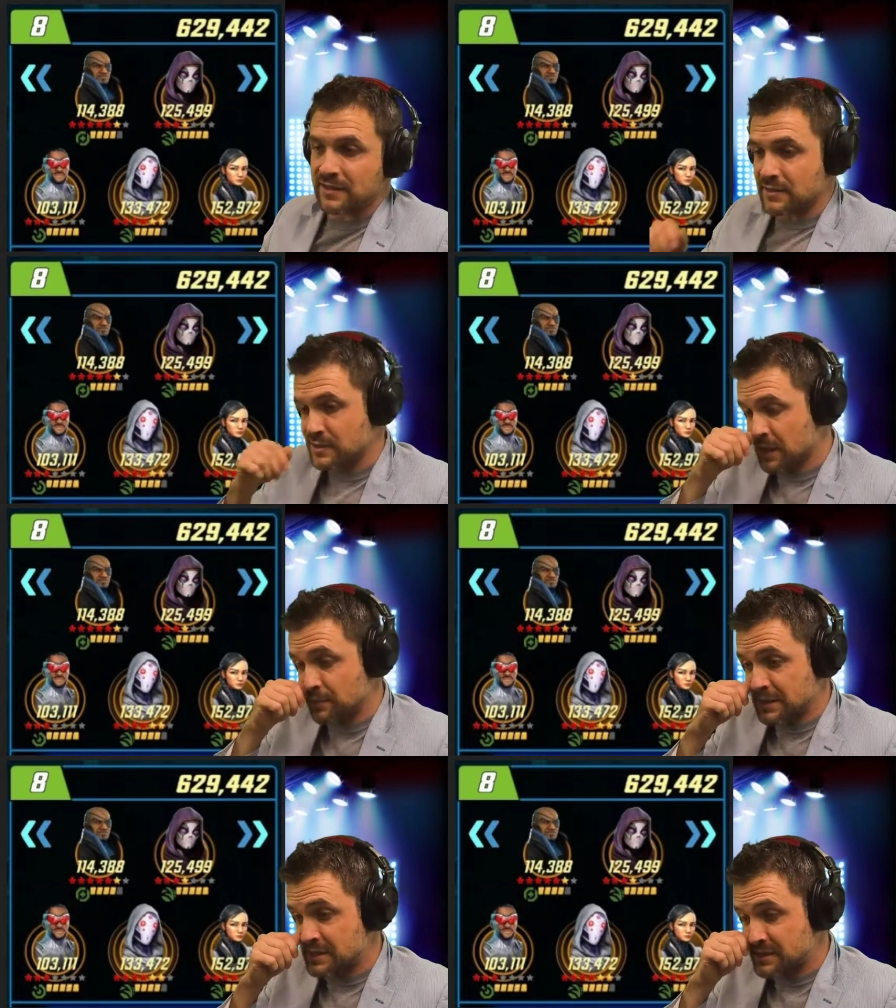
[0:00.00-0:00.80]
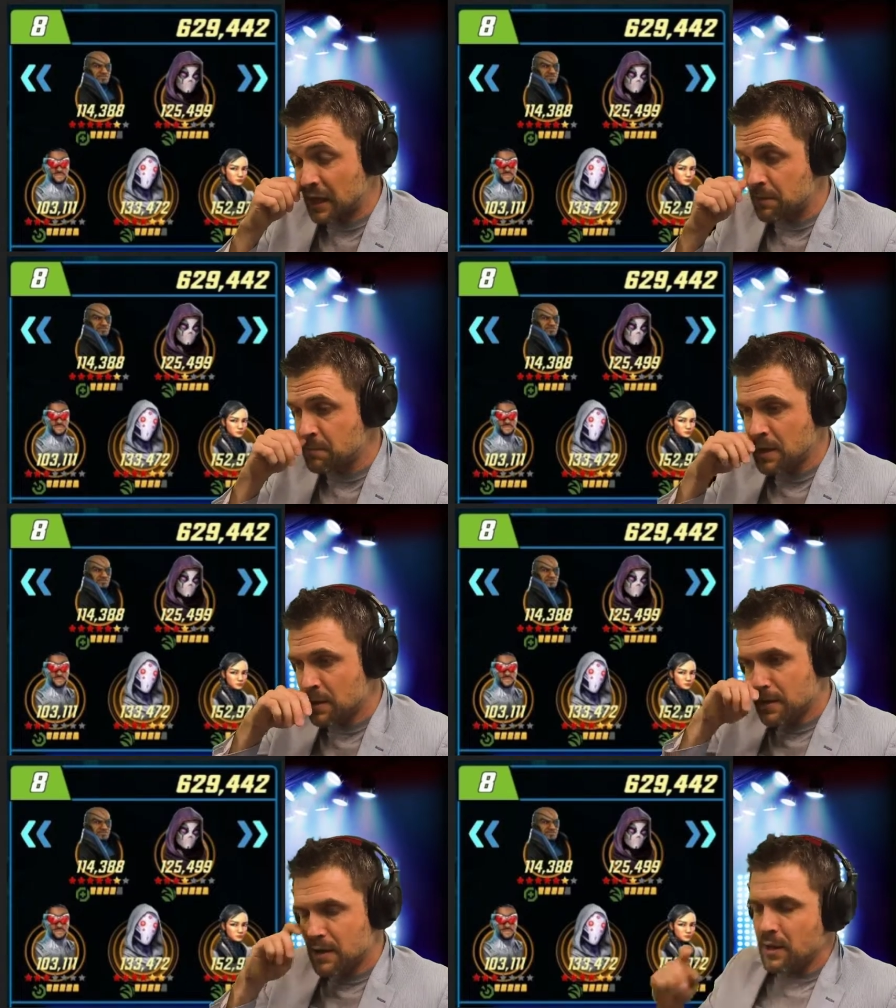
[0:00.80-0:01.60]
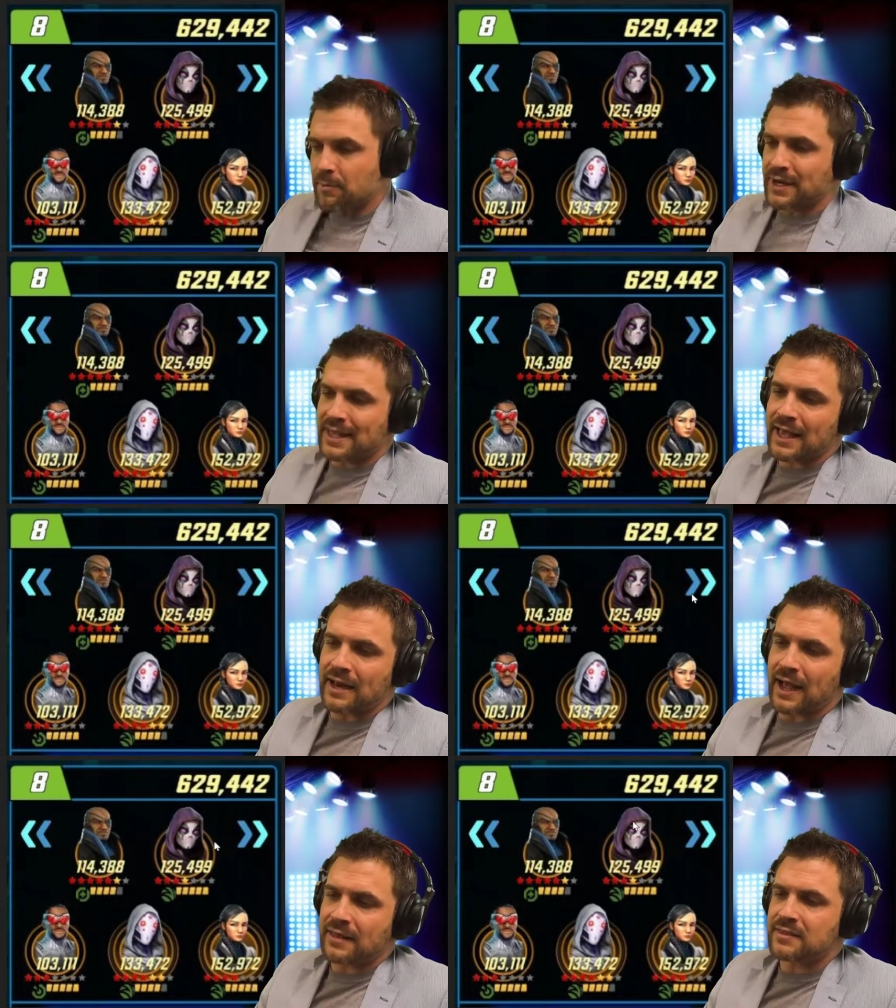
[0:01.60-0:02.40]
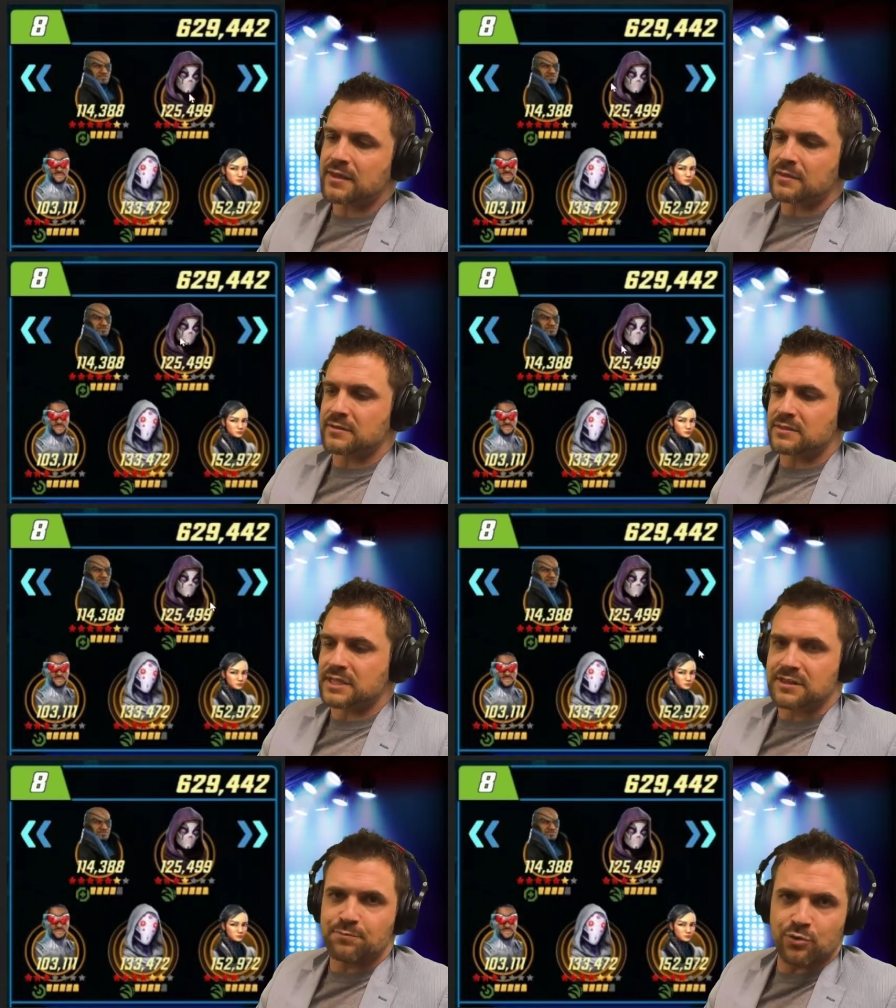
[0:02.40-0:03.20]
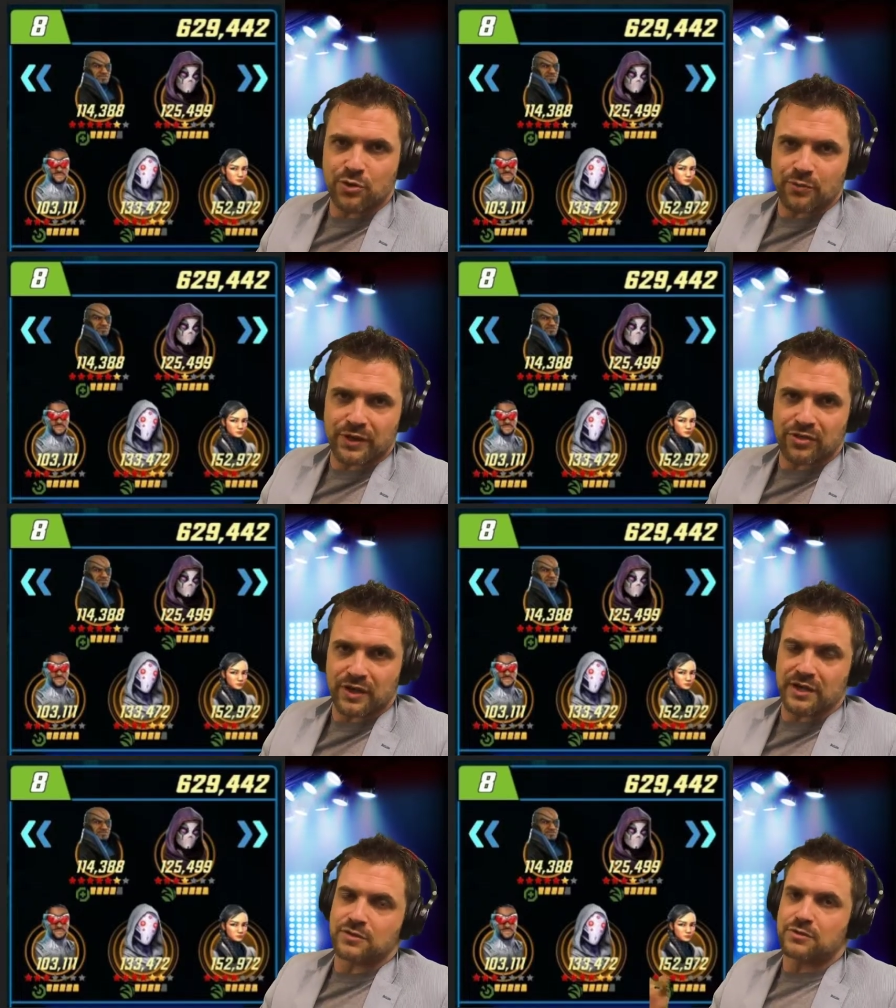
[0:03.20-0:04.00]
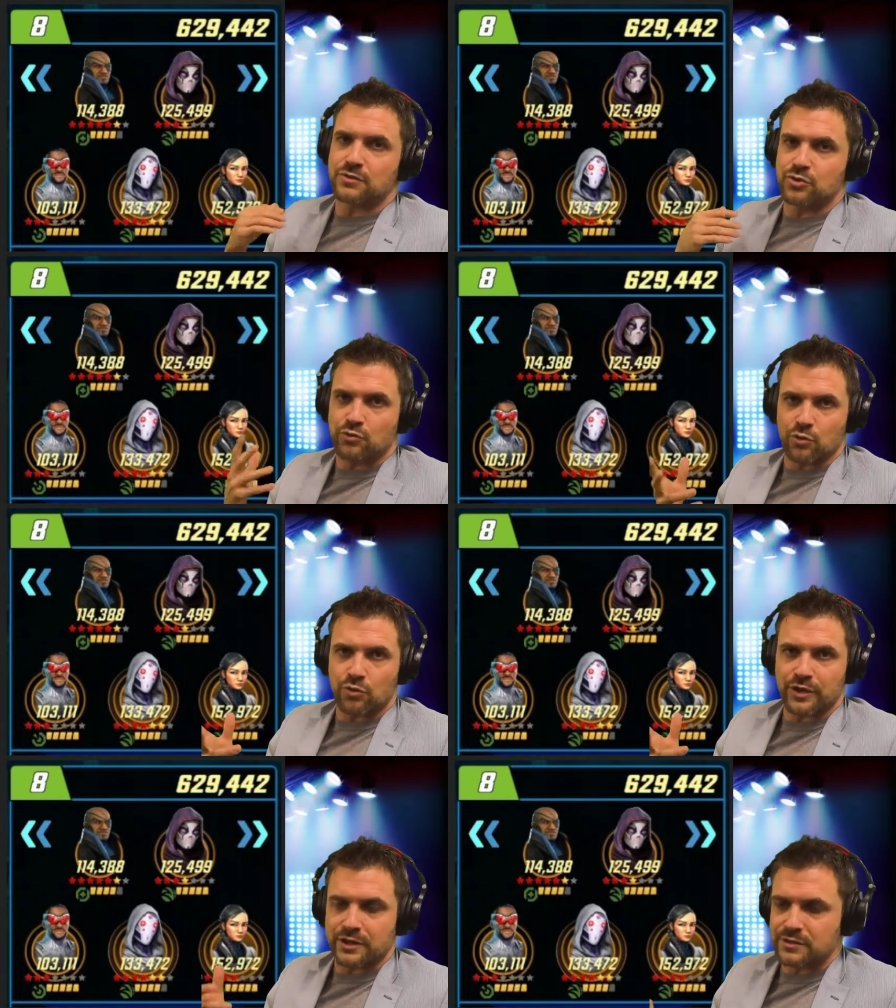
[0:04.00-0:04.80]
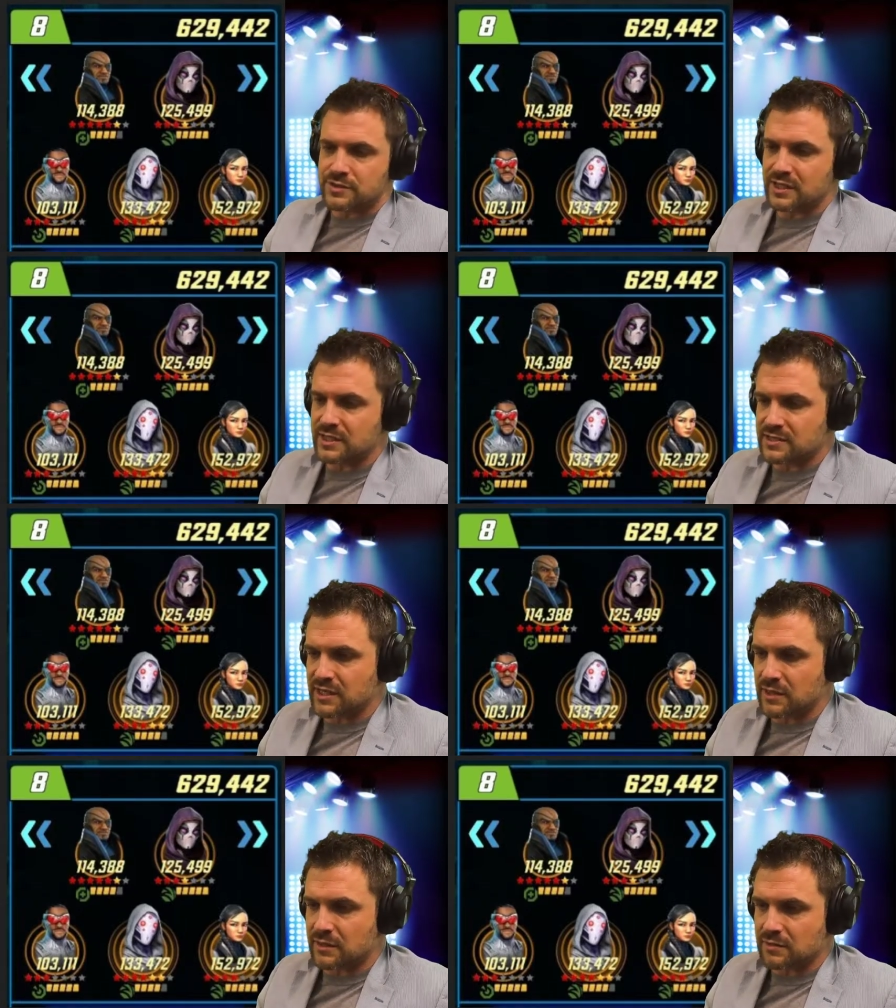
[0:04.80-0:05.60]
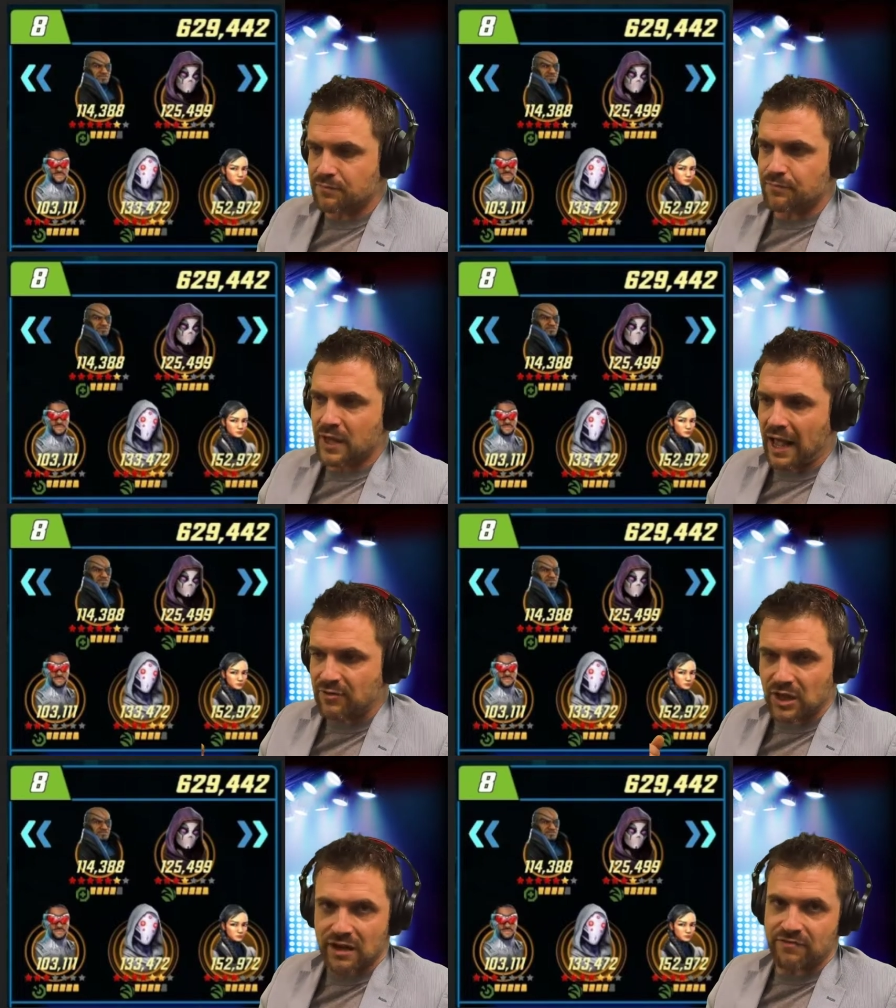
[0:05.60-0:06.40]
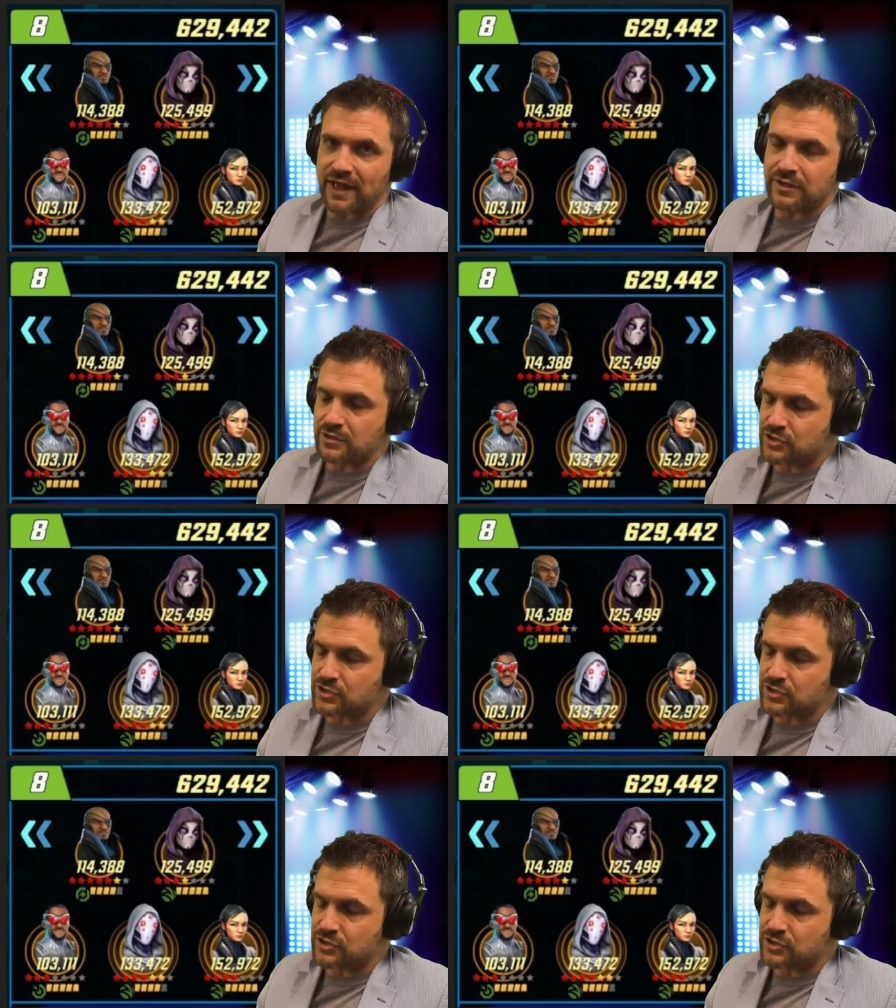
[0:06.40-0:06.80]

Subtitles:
There's going to be some, but again, I think Deathpool with the new Warriors is going to have a lot of value.